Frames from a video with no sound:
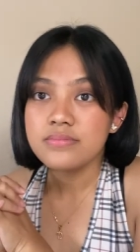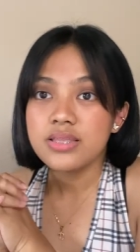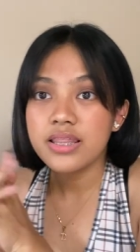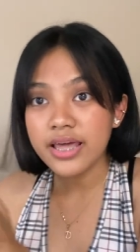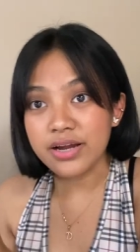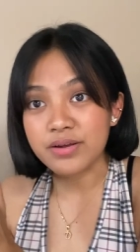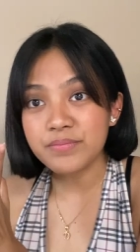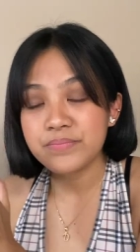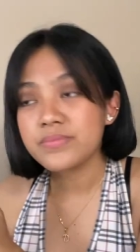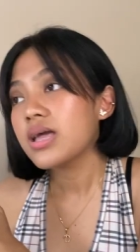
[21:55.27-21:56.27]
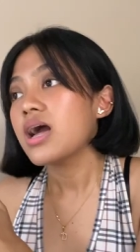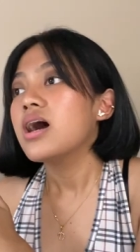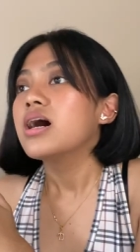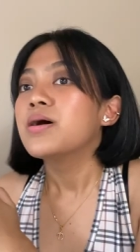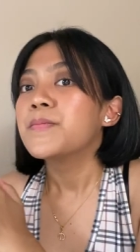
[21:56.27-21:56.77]
there,
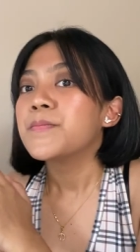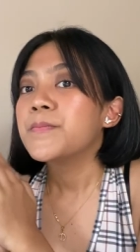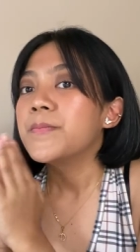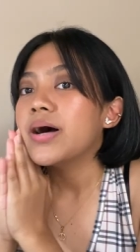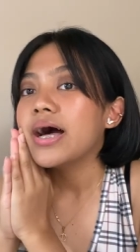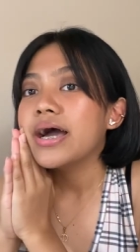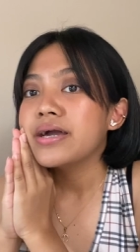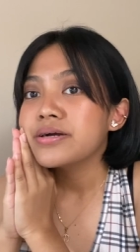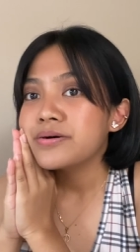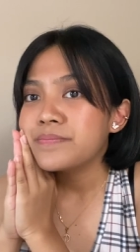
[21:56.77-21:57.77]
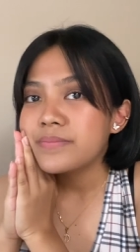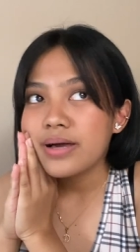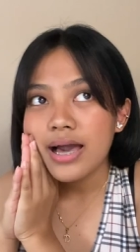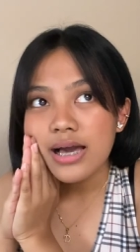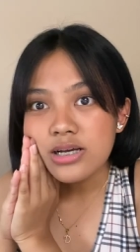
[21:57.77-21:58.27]
I am
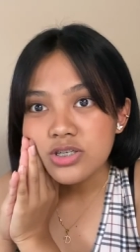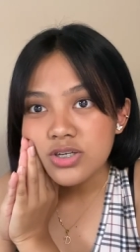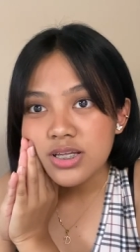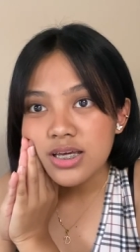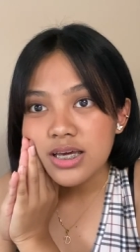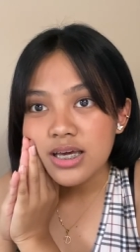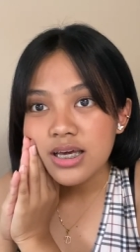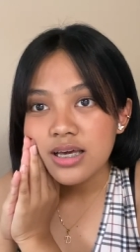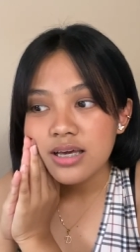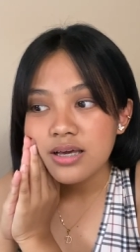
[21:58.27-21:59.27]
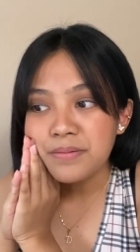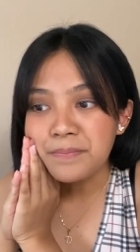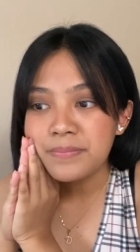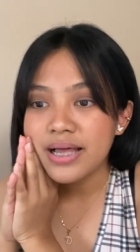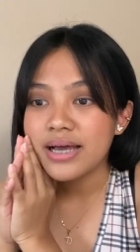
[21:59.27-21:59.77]
actually
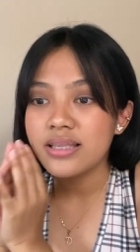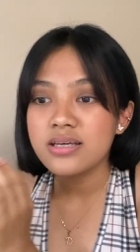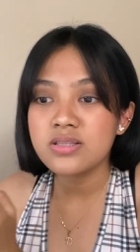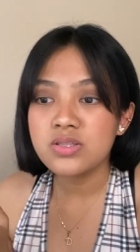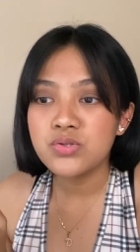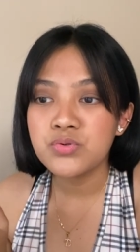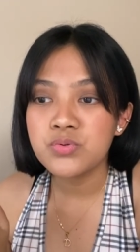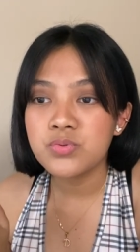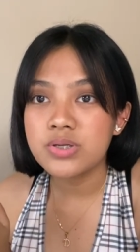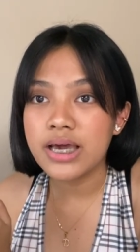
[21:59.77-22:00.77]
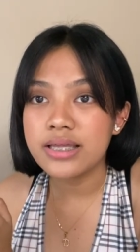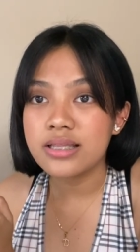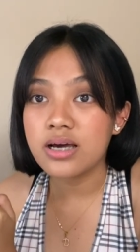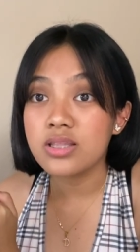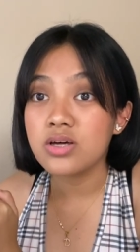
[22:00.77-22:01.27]
planning to get
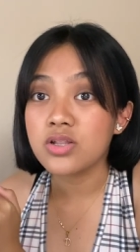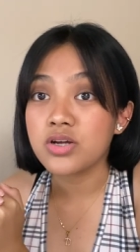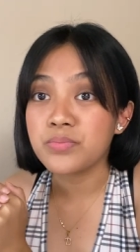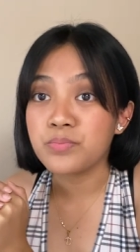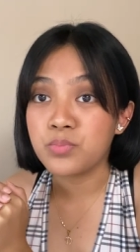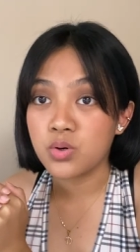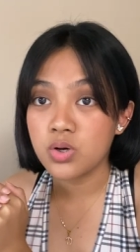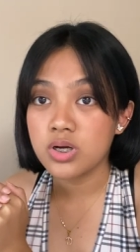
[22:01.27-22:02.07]
another book.